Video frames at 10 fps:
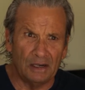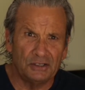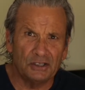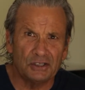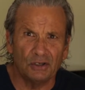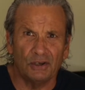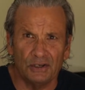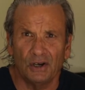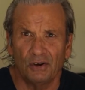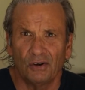just so you
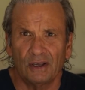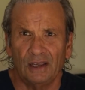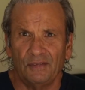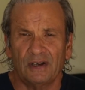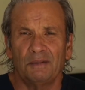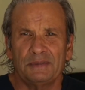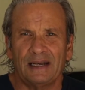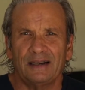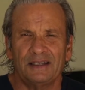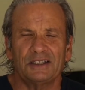know, okay, if it comes
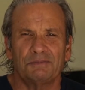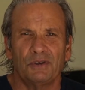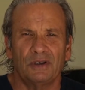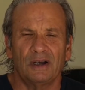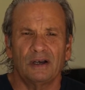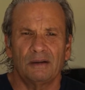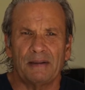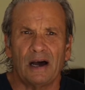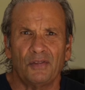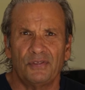out of this
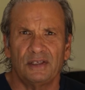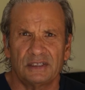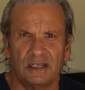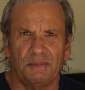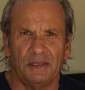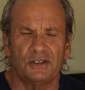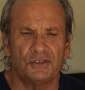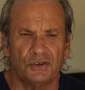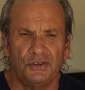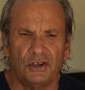mouth, it's going to be the
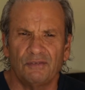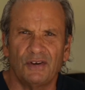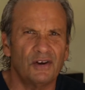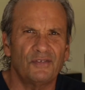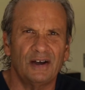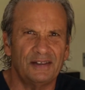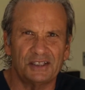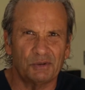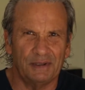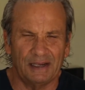truth. You can verify
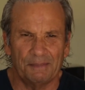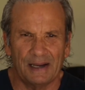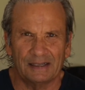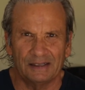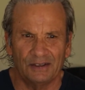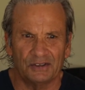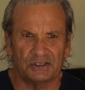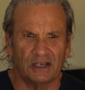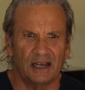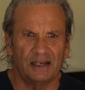this when you get back to the other
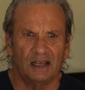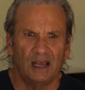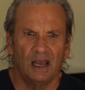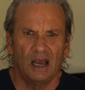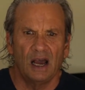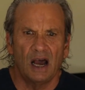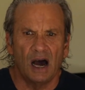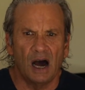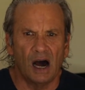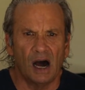side.
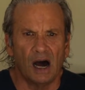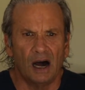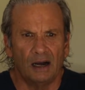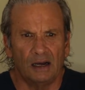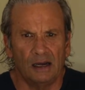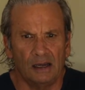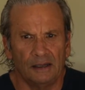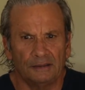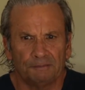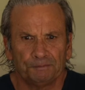
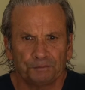I